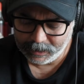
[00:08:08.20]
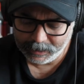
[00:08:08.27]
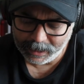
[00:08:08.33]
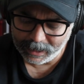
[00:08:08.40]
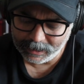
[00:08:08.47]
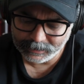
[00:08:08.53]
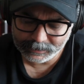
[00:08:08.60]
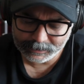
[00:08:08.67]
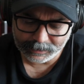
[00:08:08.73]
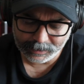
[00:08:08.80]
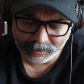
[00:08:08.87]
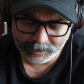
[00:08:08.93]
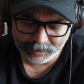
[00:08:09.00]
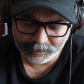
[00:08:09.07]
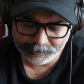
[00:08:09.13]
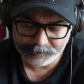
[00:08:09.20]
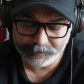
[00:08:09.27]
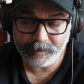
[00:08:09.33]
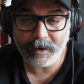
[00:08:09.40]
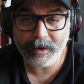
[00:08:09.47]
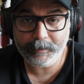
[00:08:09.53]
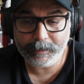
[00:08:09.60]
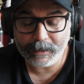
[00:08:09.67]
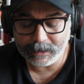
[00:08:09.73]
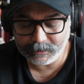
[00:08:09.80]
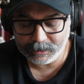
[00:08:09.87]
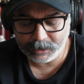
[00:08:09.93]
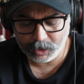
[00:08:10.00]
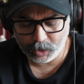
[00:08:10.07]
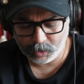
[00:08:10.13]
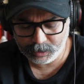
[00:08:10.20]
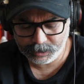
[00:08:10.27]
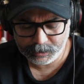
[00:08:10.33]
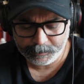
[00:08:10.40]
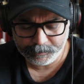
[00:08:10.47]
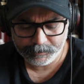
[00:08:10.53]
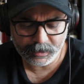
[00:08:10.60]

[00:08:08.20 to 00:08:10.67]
It has a very pleasant nose.